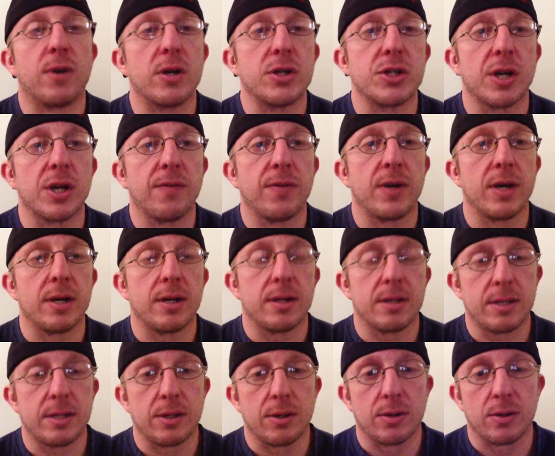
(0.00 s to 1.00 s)
version of
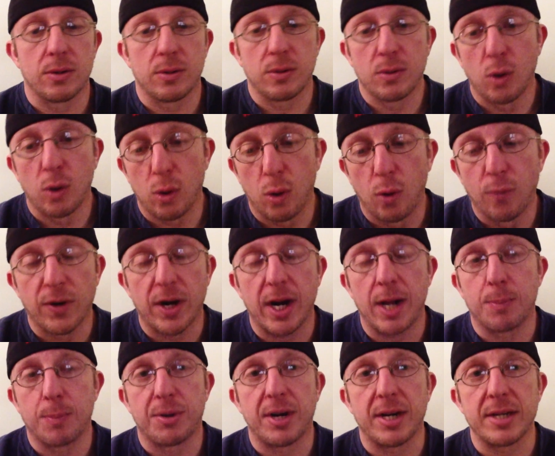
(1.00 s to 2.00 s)
a
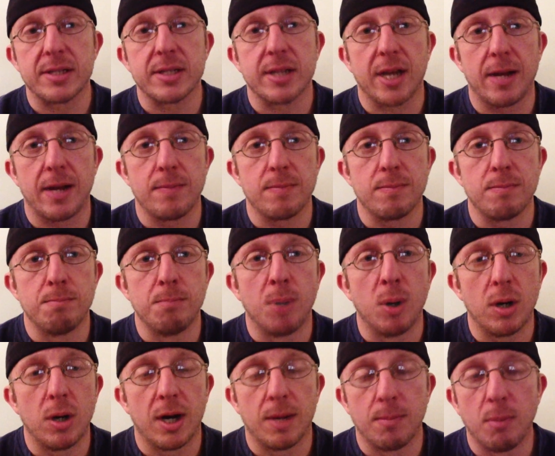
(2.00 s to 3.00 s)
overhead press type
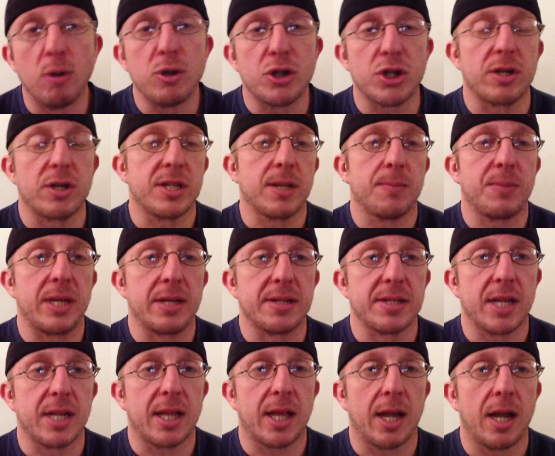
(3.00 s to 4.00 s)
motion or something
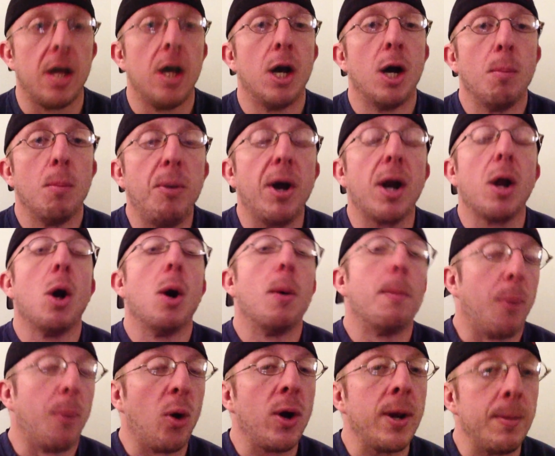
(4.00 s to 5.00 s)
else like that. But
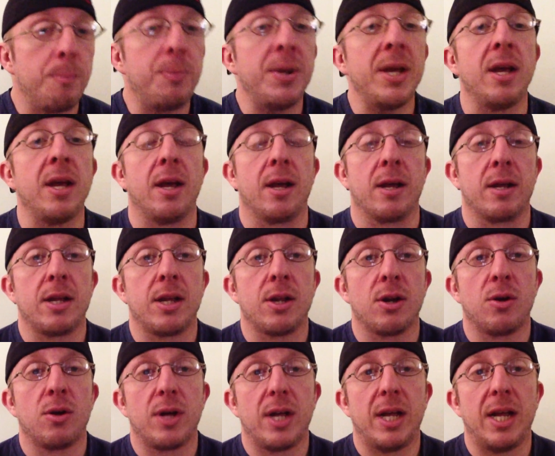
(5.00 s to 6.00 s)
point being,
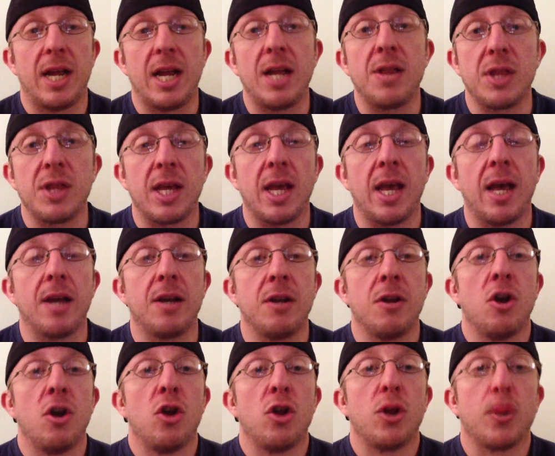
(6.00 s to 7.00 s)
in the
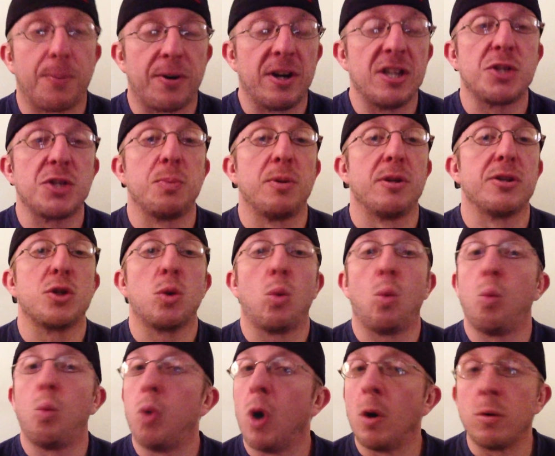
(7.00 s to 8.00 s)
end, the principles
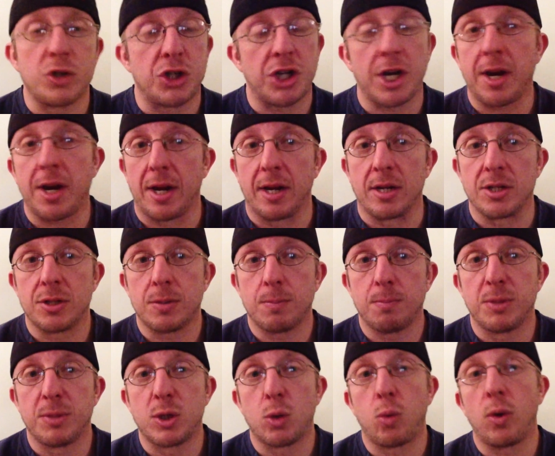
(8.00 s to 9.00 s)
won't
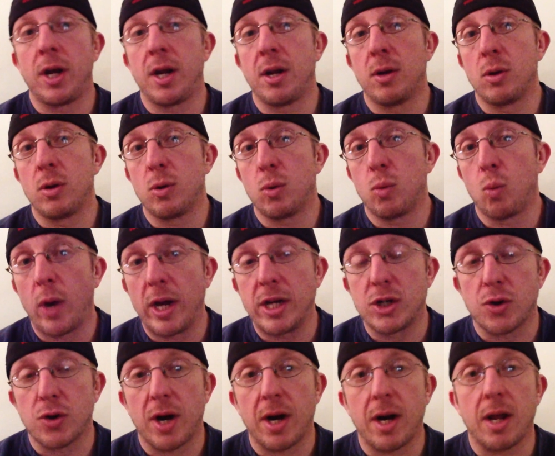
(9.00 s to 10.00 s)
change between
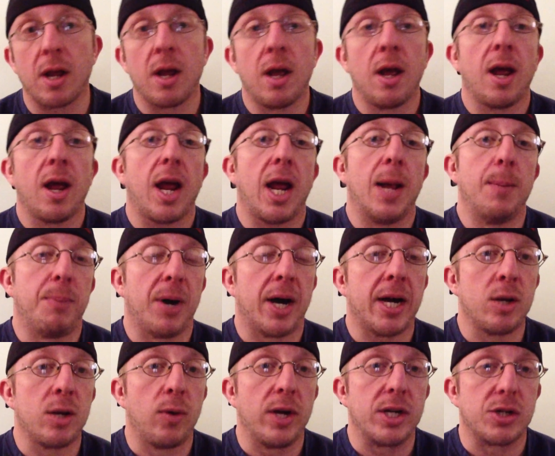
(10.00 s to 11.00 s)
weight training and
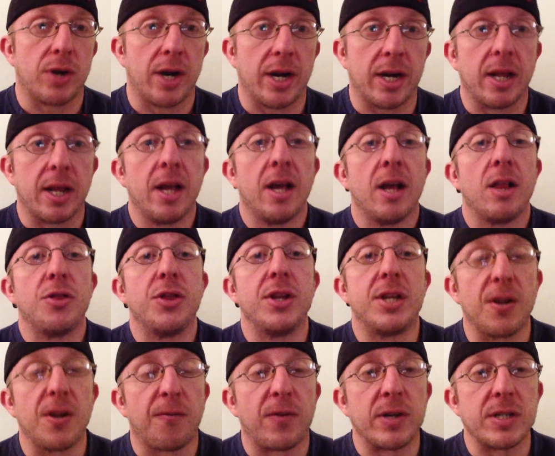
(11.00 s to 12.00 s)
body weight training.
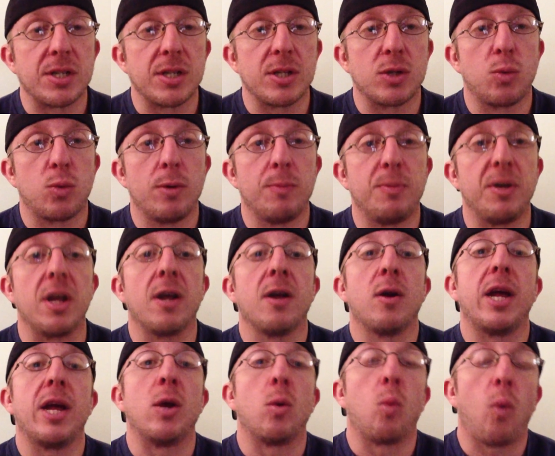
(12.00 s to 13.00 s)
The differences will
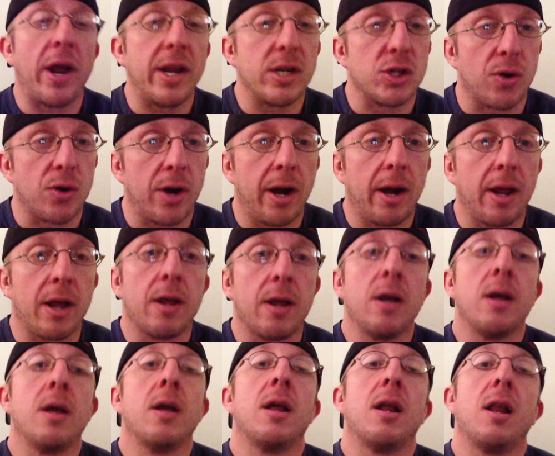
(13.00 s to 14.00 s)
be in weight
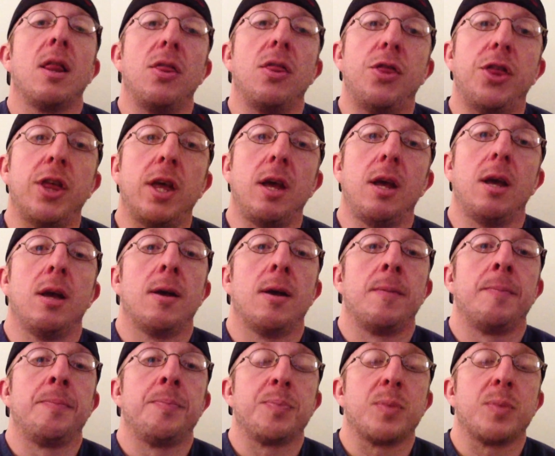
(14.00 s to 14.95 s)
training, the